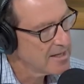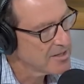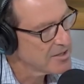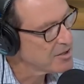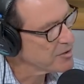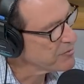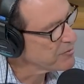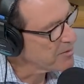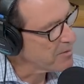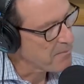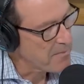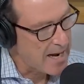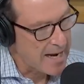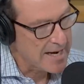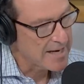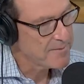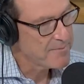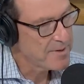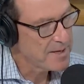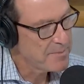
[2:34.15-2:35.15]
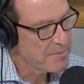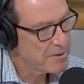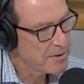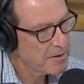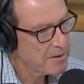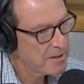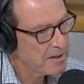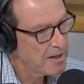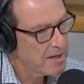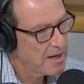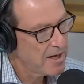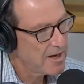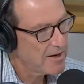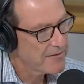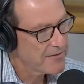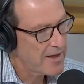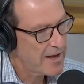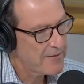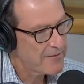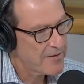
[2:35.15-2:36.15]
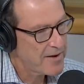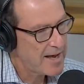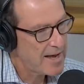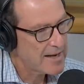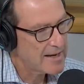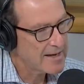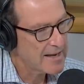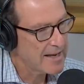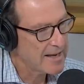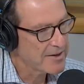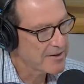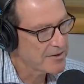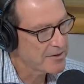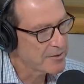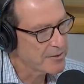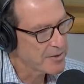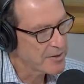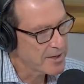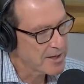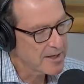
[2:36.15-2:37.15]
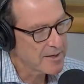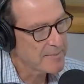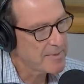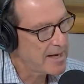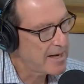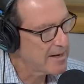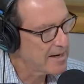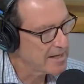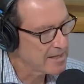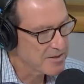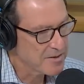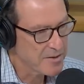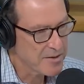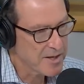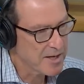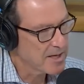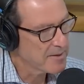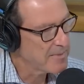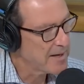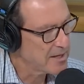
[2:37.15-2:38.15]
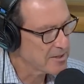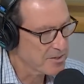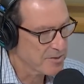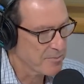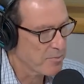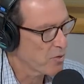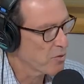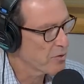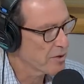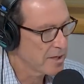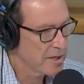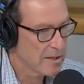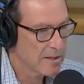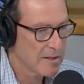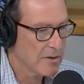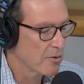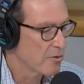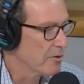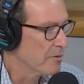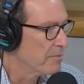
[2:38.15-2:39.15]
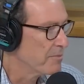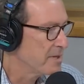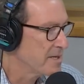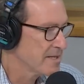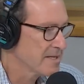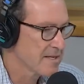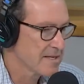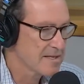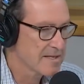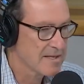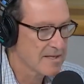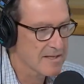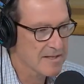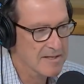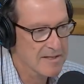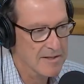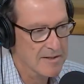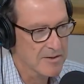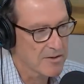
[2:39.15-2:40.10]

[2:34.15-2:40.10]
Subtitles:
to remind people of that fact and to think about, as you think about supporting local businesses,